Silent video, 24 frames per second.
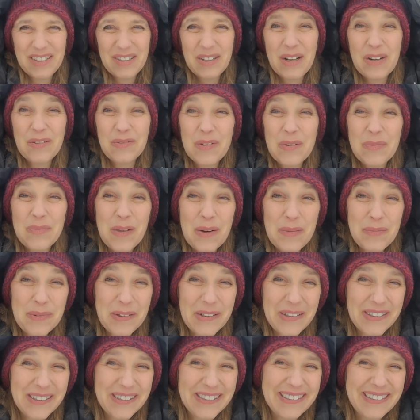And
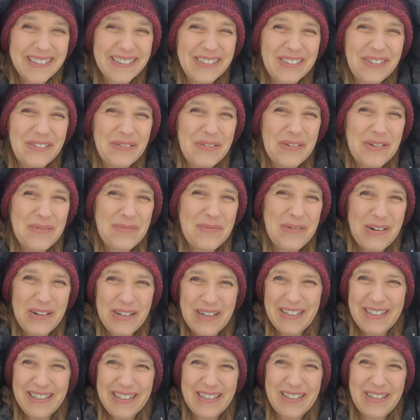remember, you were
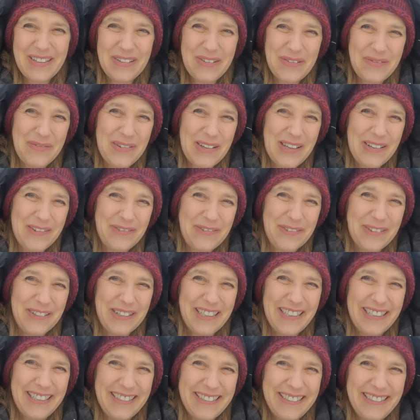born to be
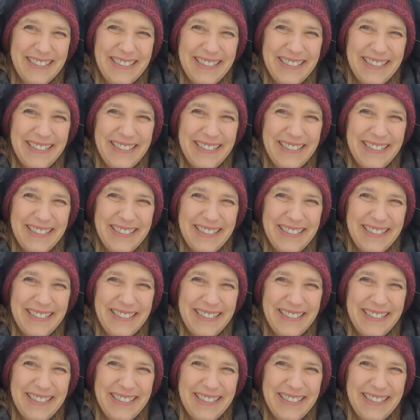free.